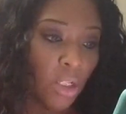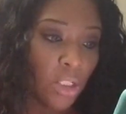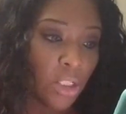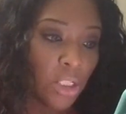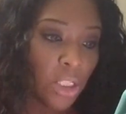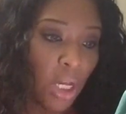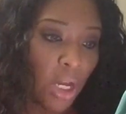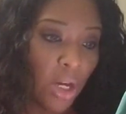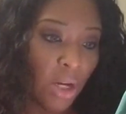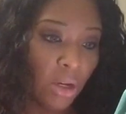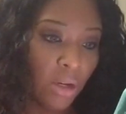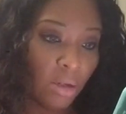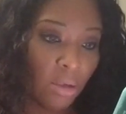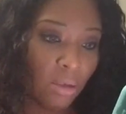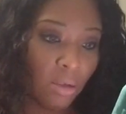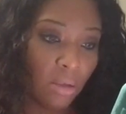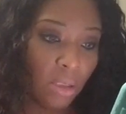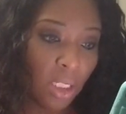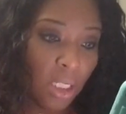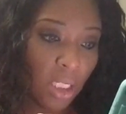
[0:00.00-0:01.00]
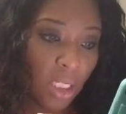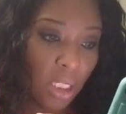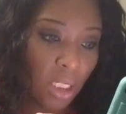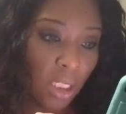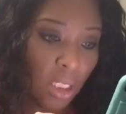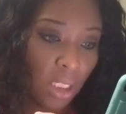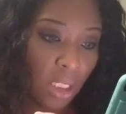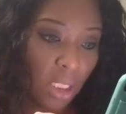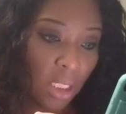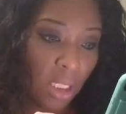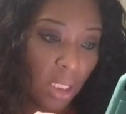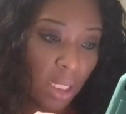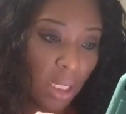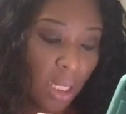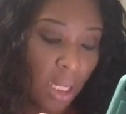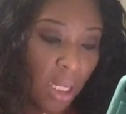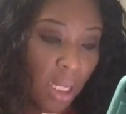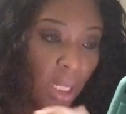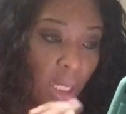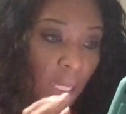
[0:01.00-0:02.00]
So,
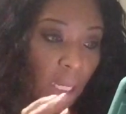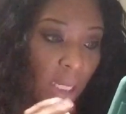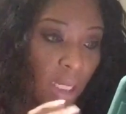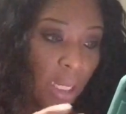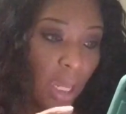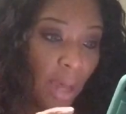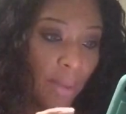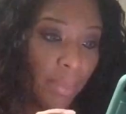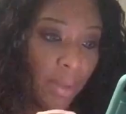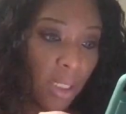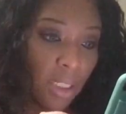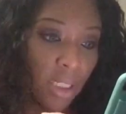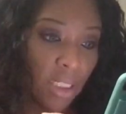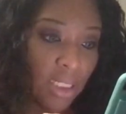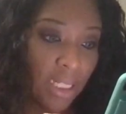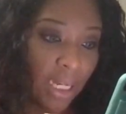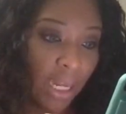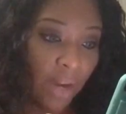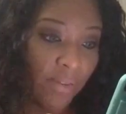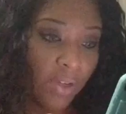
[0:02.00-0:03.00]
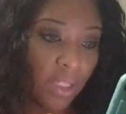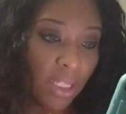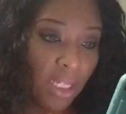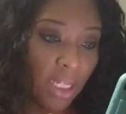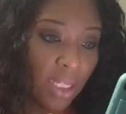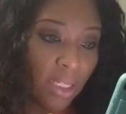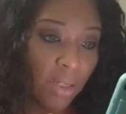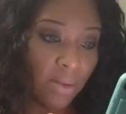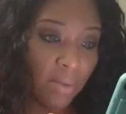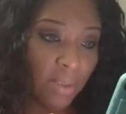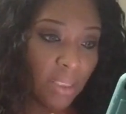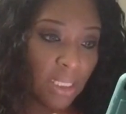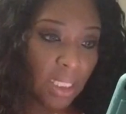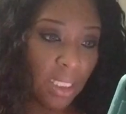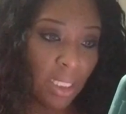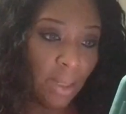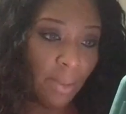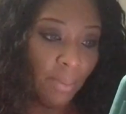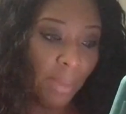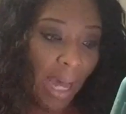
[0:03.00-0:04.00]
yep, it looks like everything that was
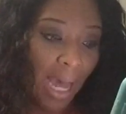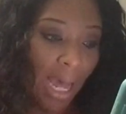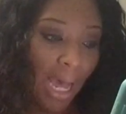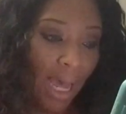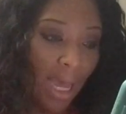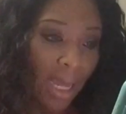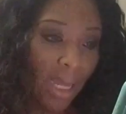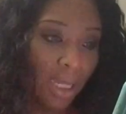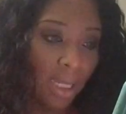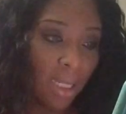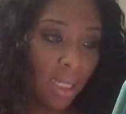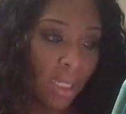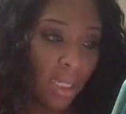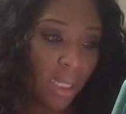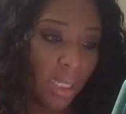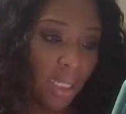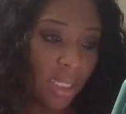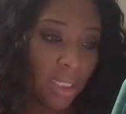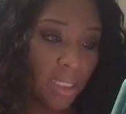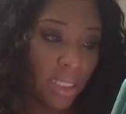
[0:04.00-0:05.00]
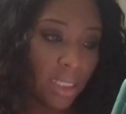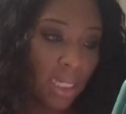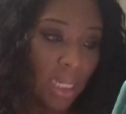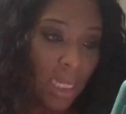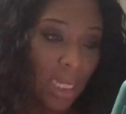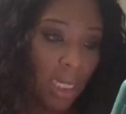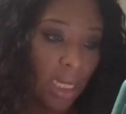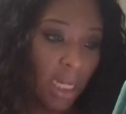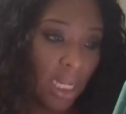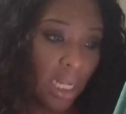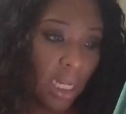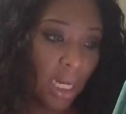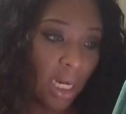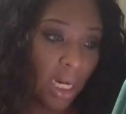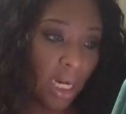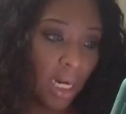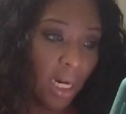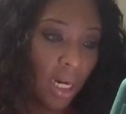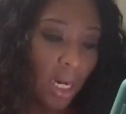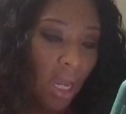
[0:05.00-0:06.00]
in the bag is in
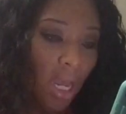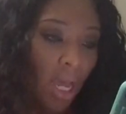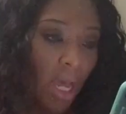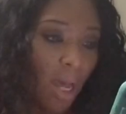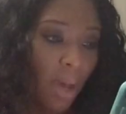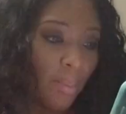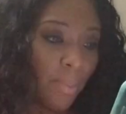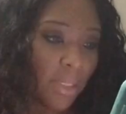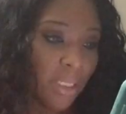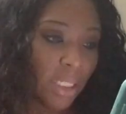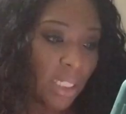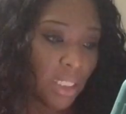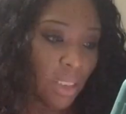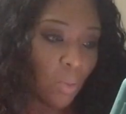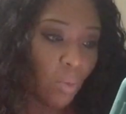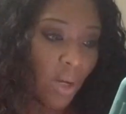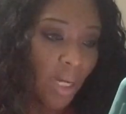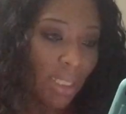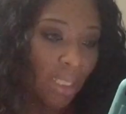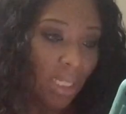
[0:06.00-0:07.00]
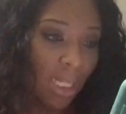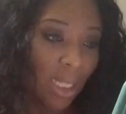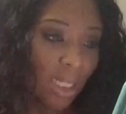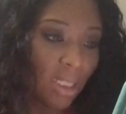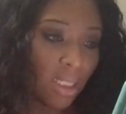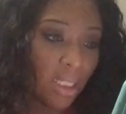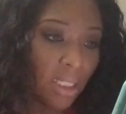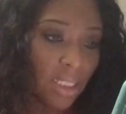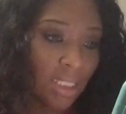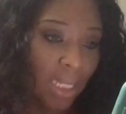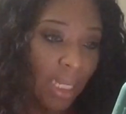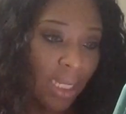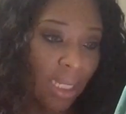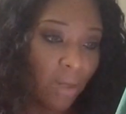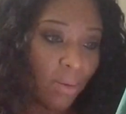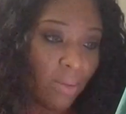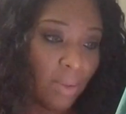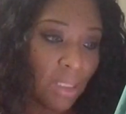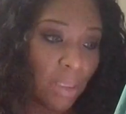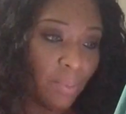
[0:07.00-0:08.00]
here. But this one thing looks like
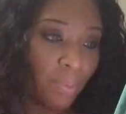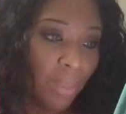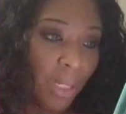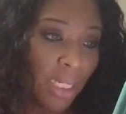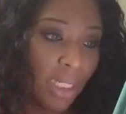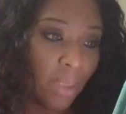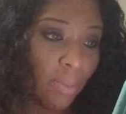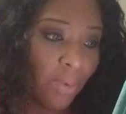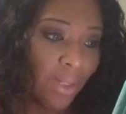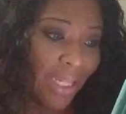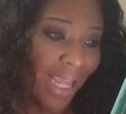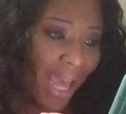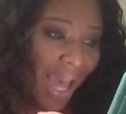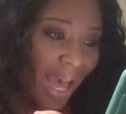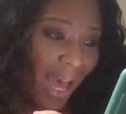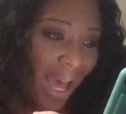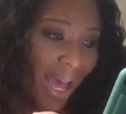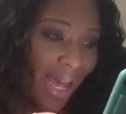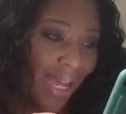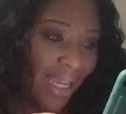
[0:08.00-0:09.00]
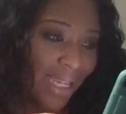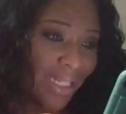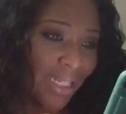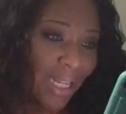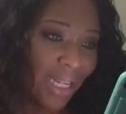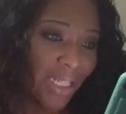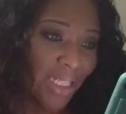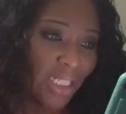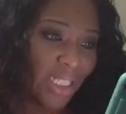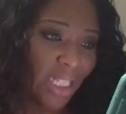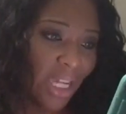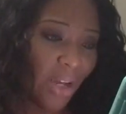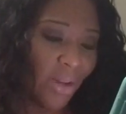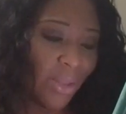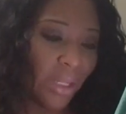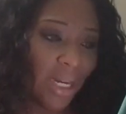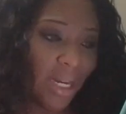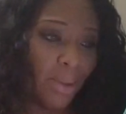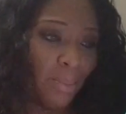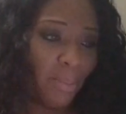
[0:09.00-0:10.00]
it was bendable. Yeah, it does
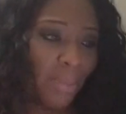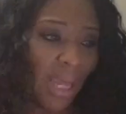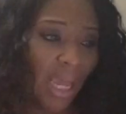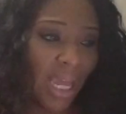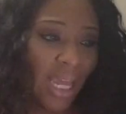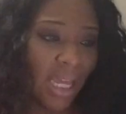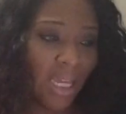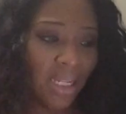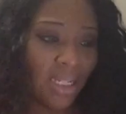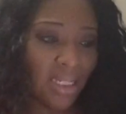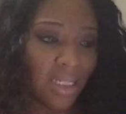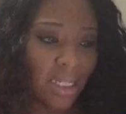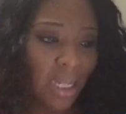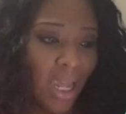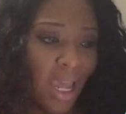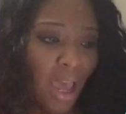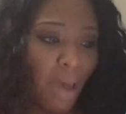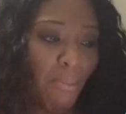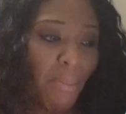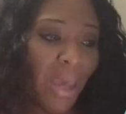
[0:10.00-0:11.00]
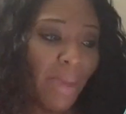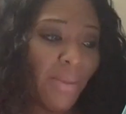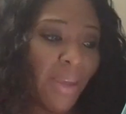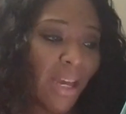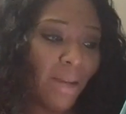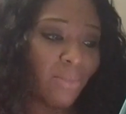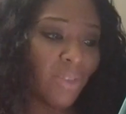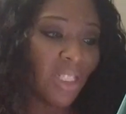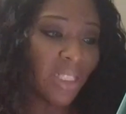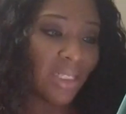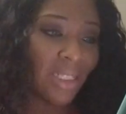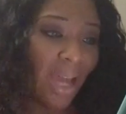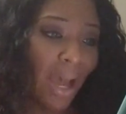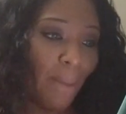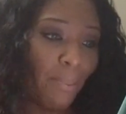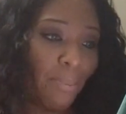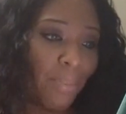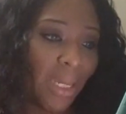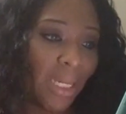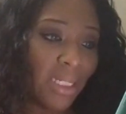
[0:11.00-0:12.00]
show that it bends. Maybe I'm just
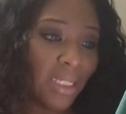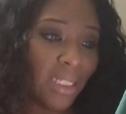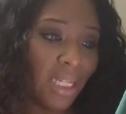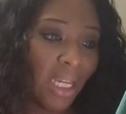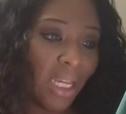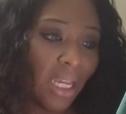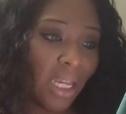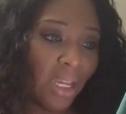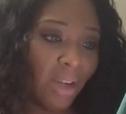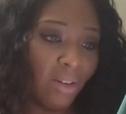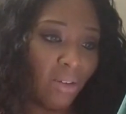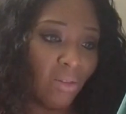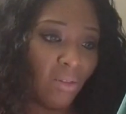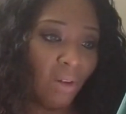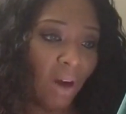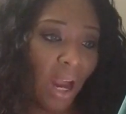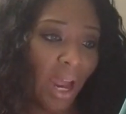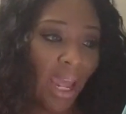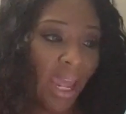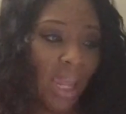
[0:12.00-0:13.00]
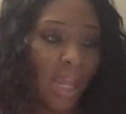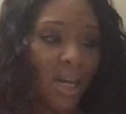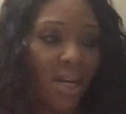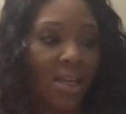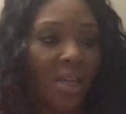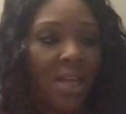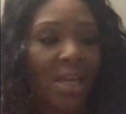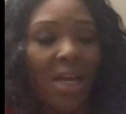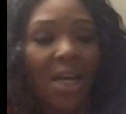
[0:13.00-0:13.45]
not bending it right.